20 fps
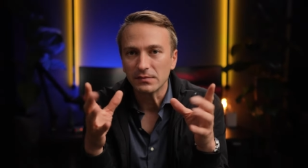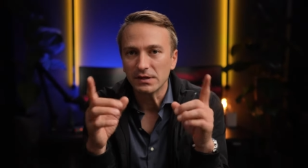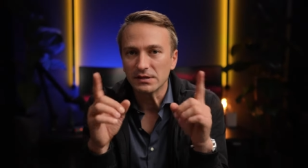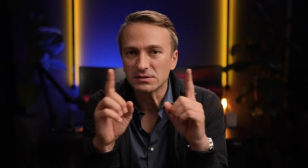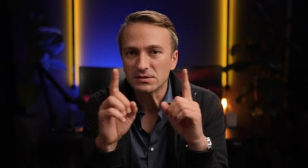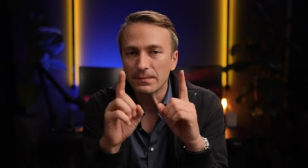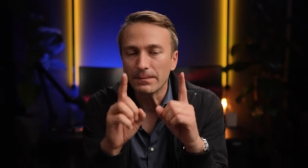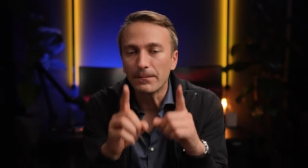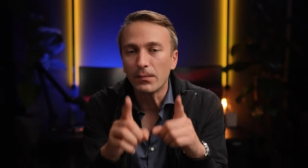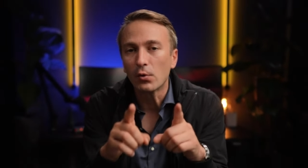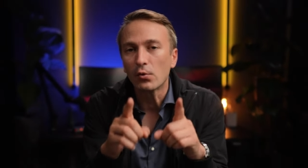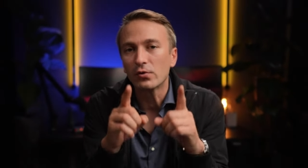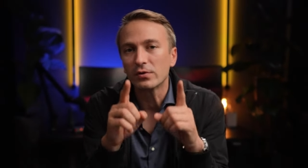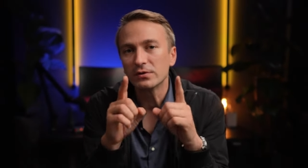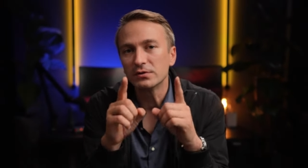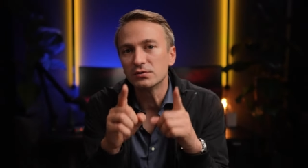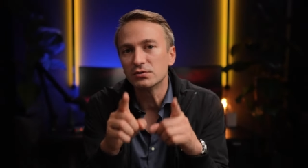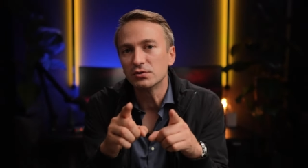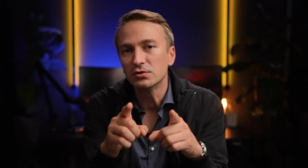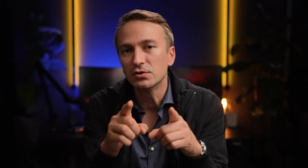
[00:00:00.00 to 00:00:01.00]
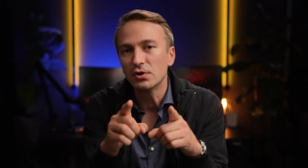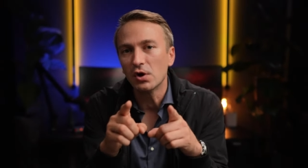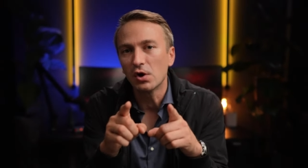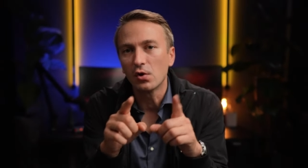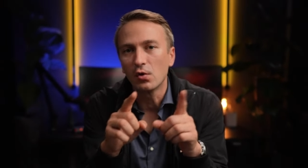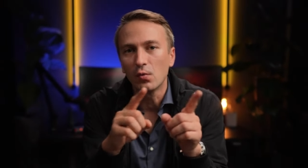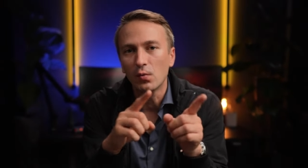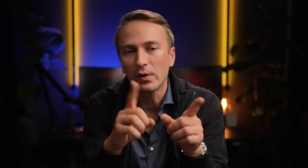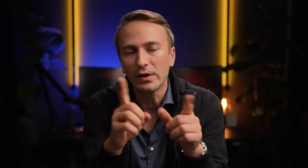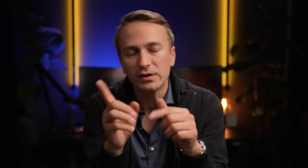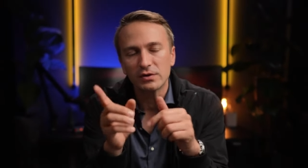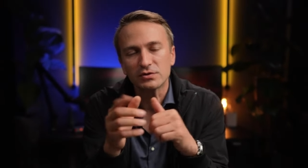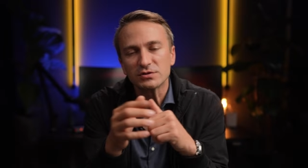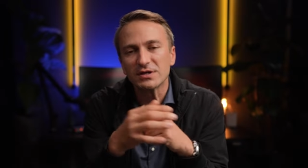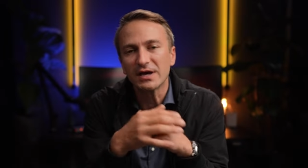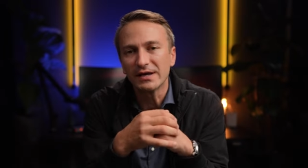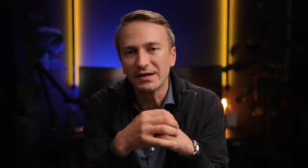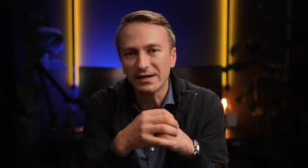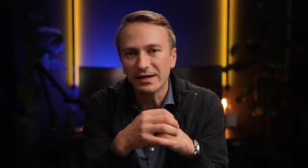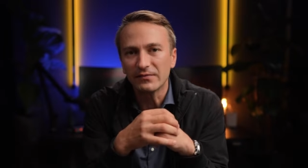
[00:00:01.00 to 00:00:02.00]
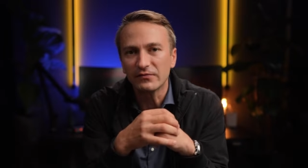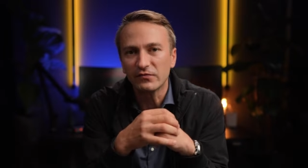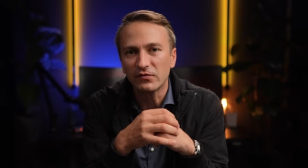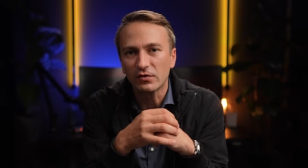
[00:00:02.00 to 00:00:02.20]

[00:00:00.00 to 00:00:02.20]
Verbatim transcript: It's important to know what you're signing up